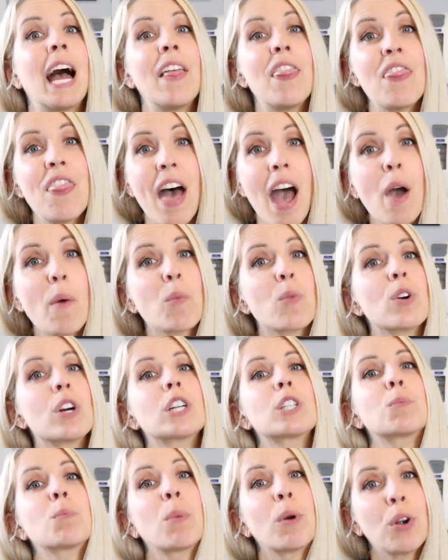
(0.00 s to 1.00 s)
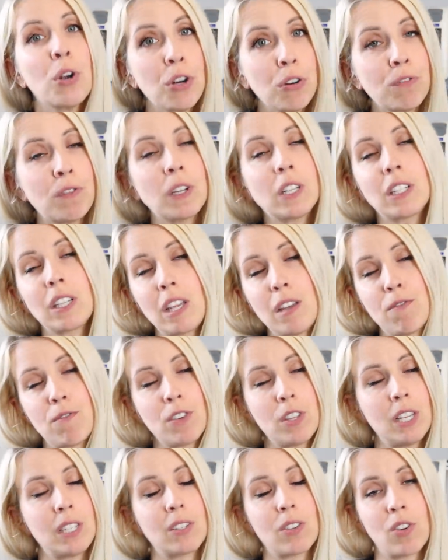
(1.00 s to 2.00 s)
and that works perfectly
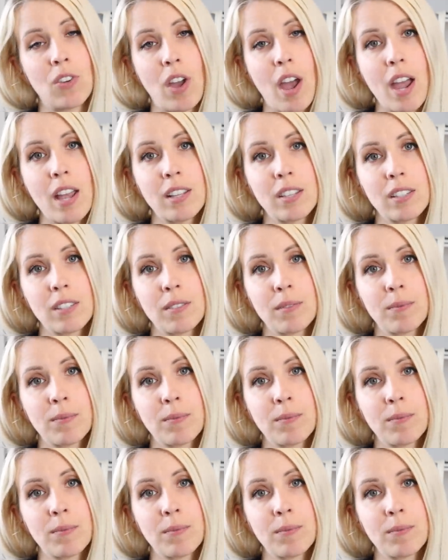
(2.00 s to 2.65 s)
for these little guys.